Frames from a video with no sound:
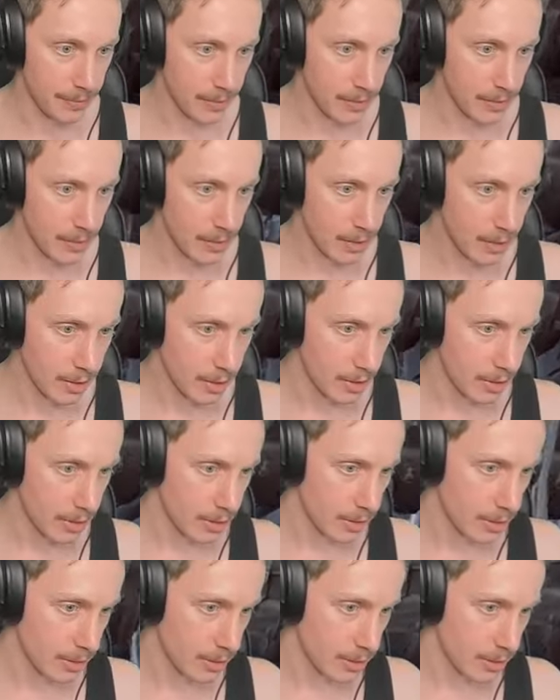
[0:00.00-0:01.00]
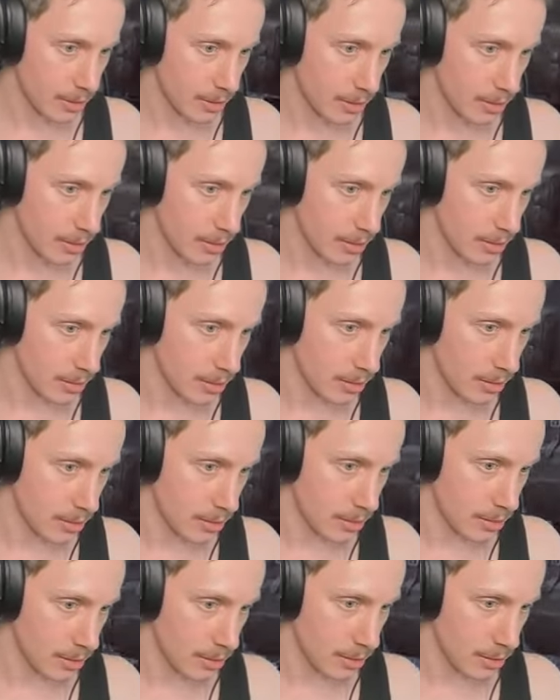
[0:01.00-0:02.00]

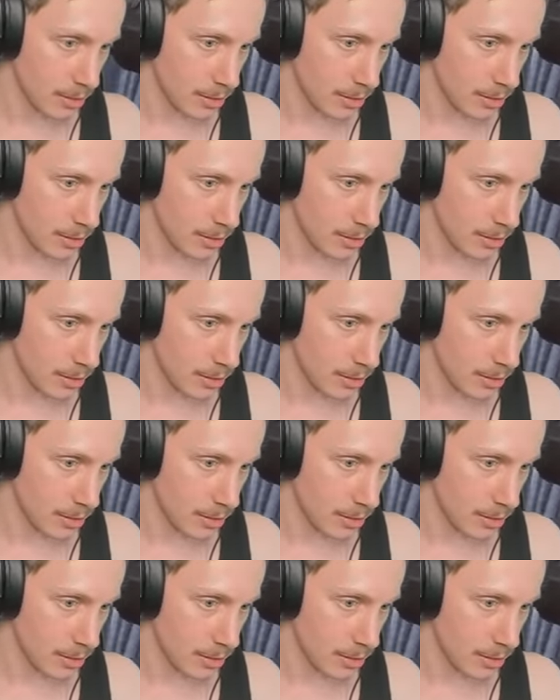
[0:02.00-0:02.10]
Nothing is said.